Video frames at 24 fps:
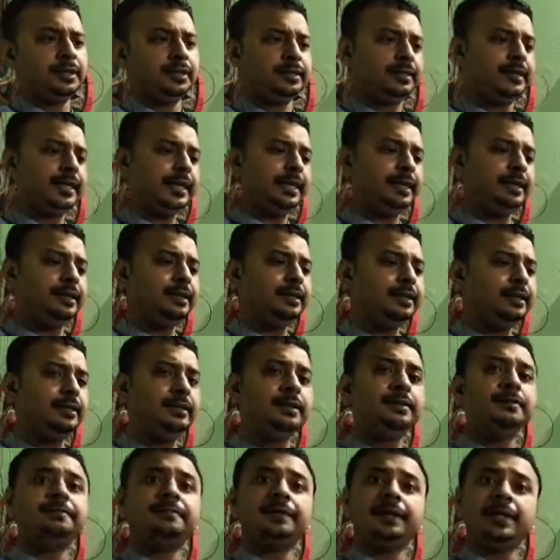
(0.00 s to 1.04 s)
then
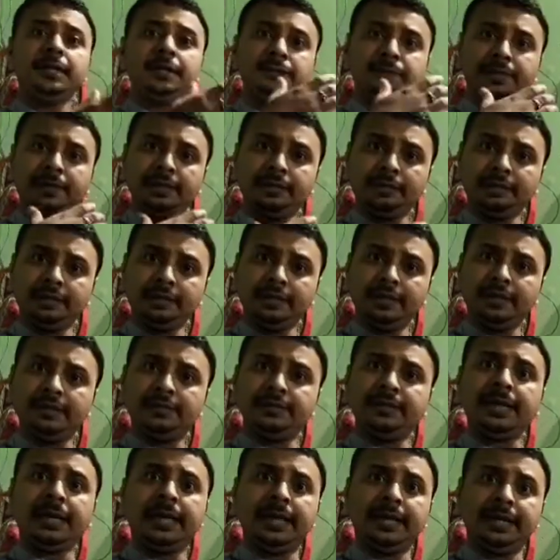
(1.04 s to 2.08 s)
first person
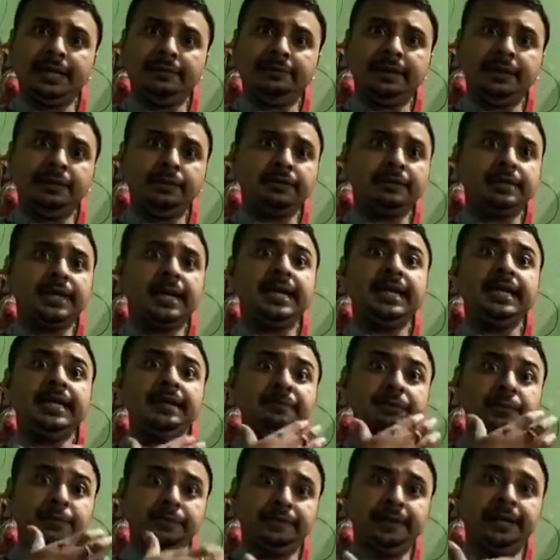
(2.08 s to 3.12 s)
is I because I
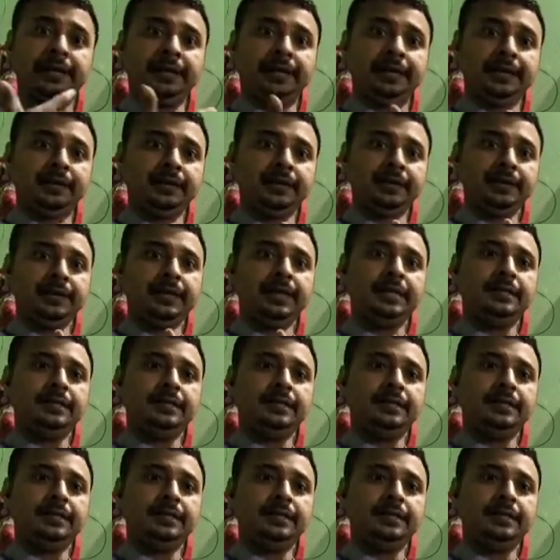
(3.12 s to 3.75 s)
am speaking,